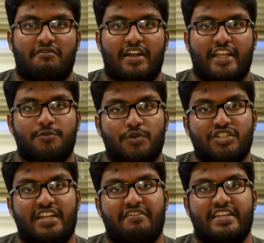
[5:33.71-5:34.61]
what
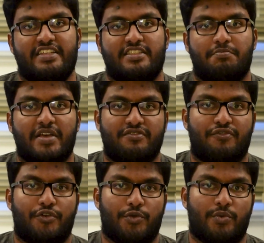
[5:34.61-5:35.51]
exposure level is the best
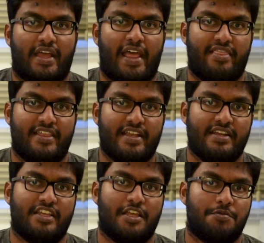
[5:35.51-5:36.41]
for you, and then
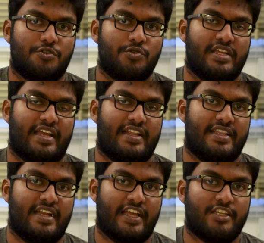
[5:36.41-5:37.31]
keep shooting
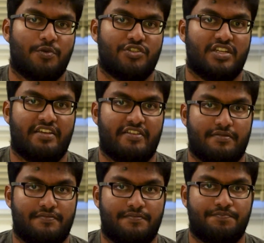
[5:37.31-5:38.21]
at that exposure level.
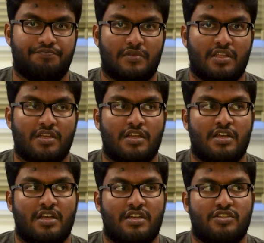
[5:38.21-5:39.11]

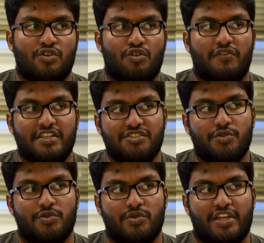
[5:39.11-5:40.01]
So once
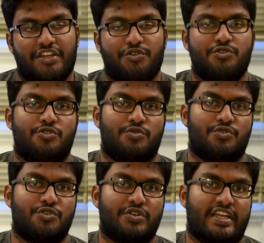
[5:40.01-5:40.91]
you get used
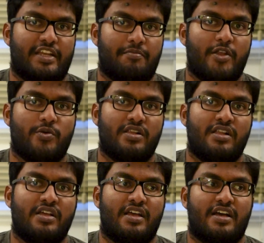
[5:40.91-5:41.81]
to shooting in manual,
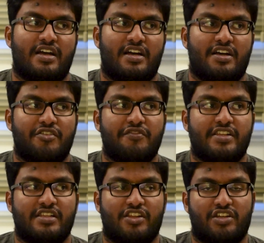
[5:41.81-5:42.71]
you
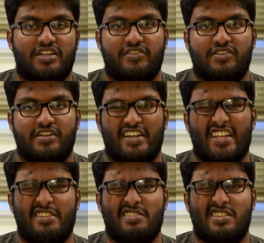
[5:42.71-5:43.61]
will not
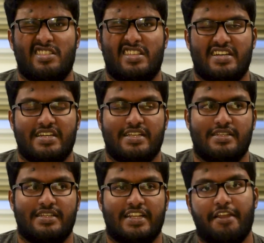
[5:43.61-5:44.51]
need
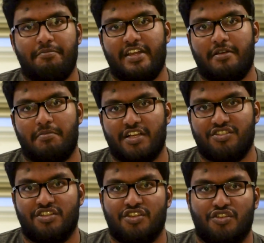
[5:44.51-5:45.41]
the light meter much.
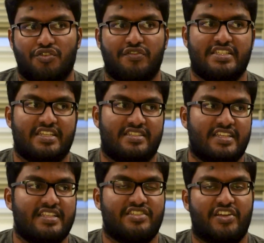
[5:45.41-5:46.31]
You will just
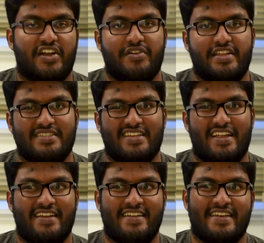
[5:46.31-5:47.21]
see the surroundings
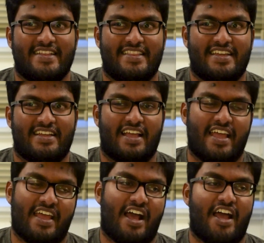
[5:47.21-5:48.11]
and think,
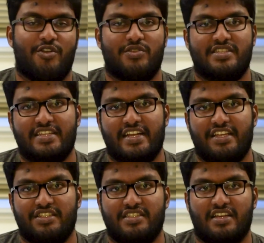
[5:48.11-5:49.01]
hey, I know the
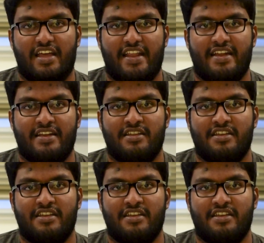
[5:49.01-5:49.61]
settings, and